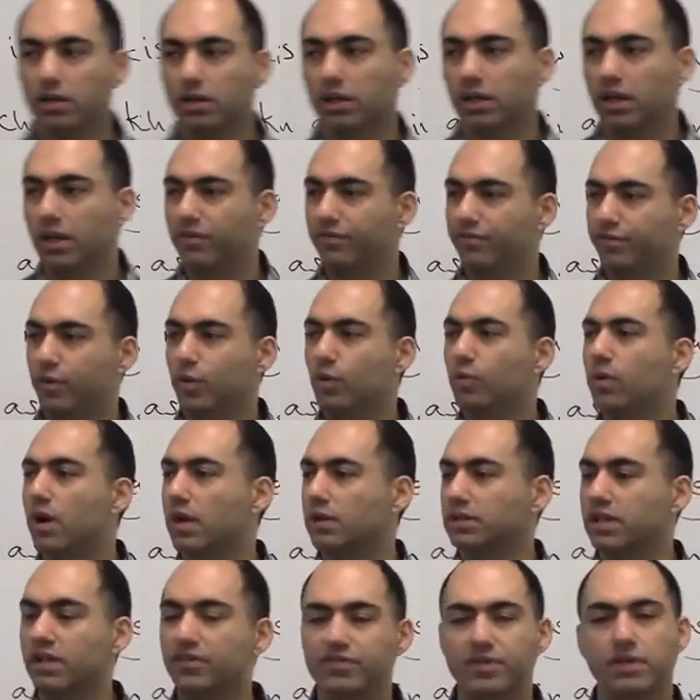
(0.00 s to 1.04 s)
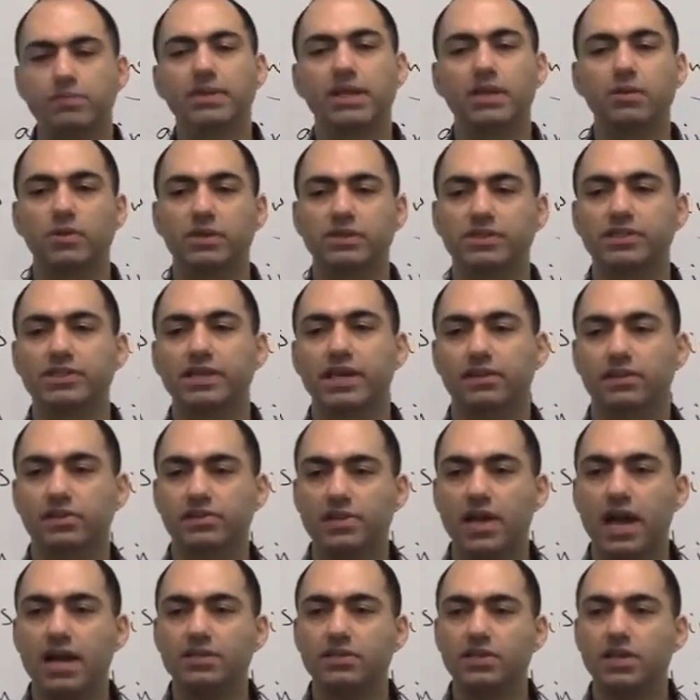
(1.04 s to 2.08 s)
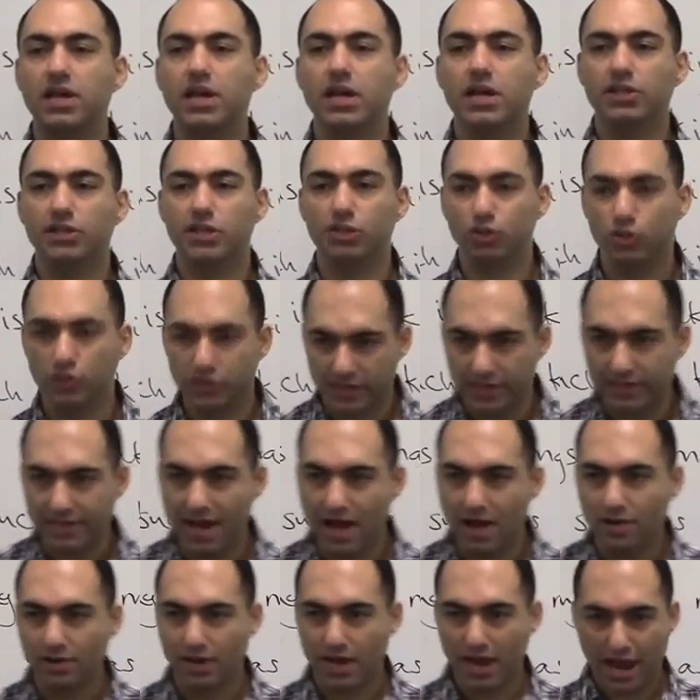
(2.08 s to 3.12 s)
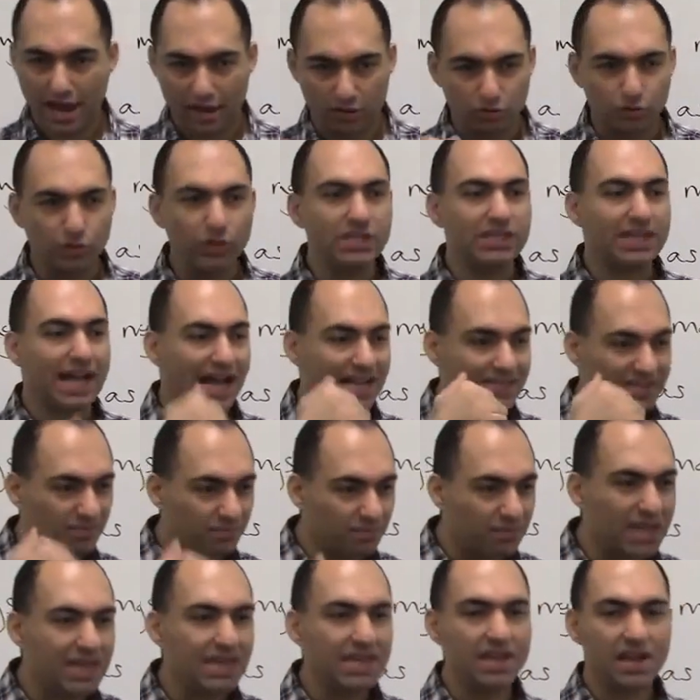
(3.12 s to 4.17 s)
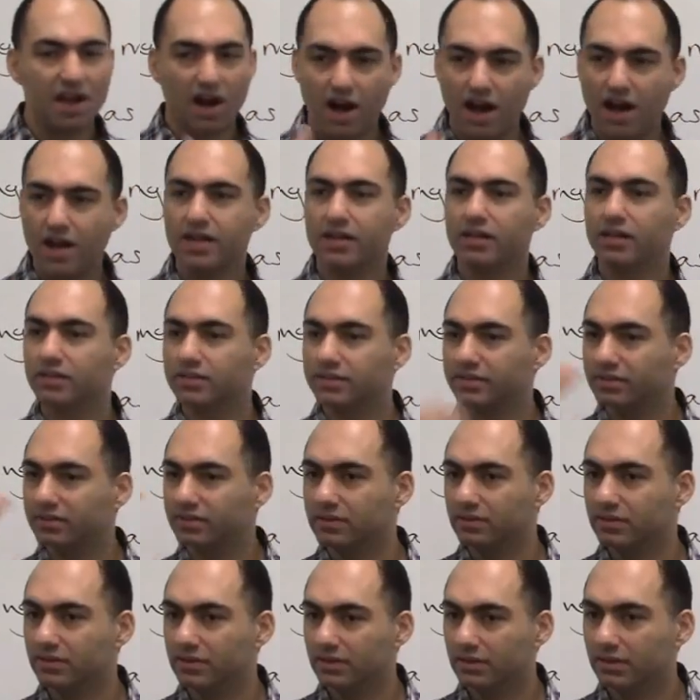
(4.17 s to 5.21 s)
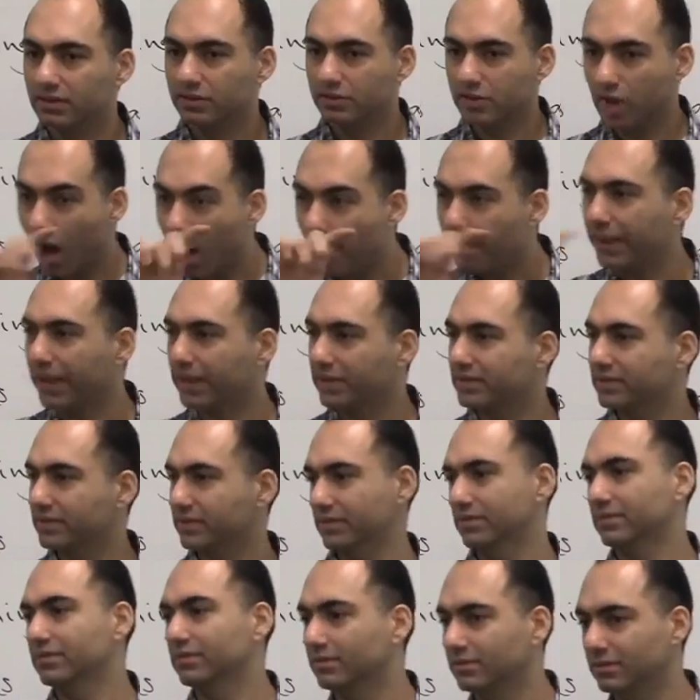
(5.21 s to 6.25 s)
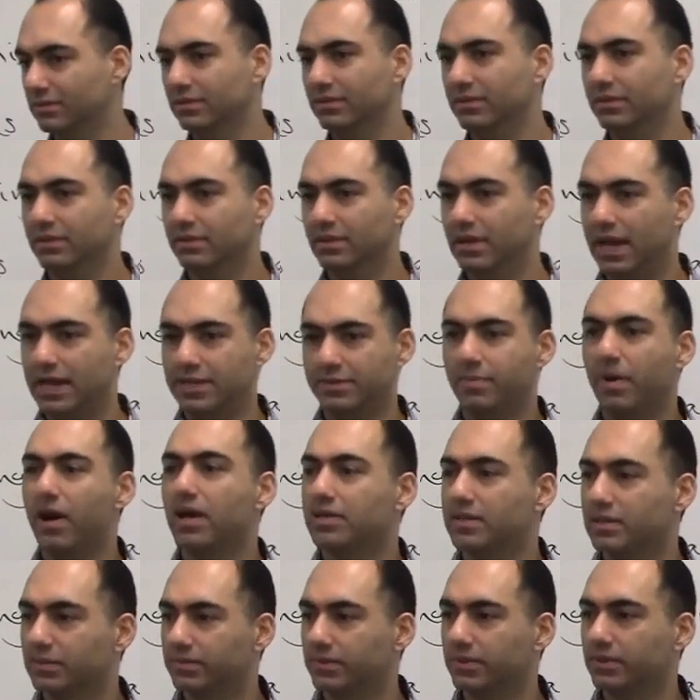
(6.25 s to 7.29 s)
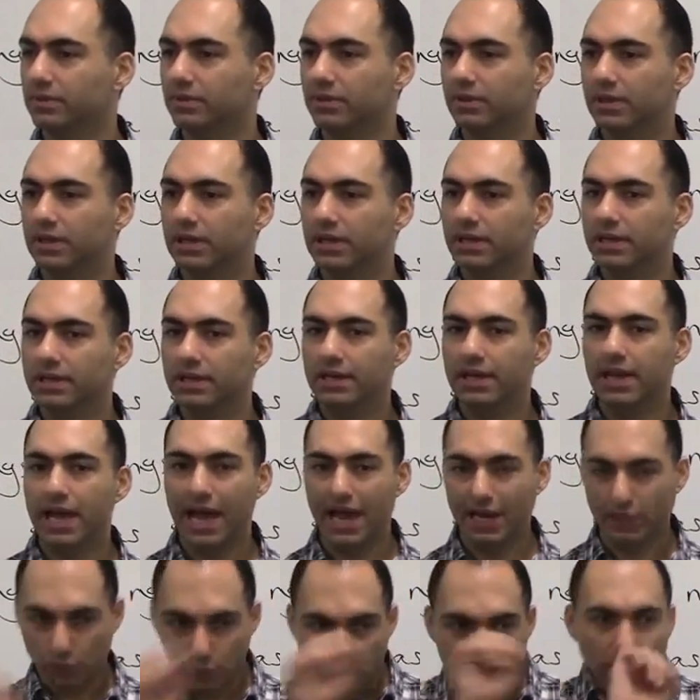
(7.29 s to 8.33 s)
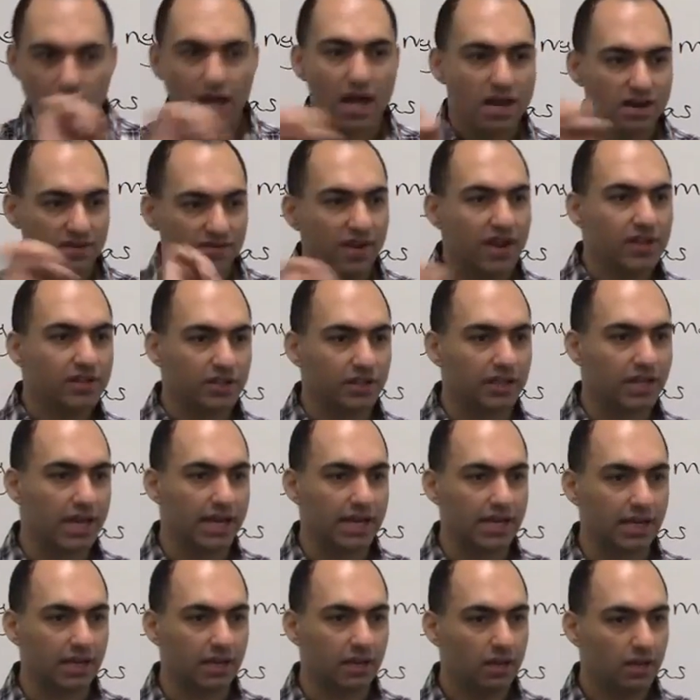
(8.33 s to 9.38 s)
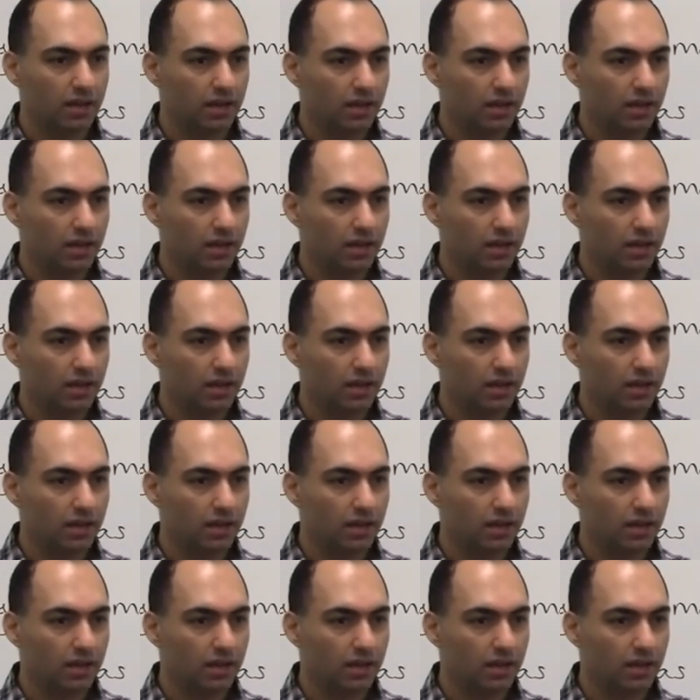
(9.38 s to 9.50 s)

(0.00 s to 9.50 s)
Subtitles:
like if somebody wants to take the test, they should sit down and read as many IELTS topics as possible and do a lot of underlining.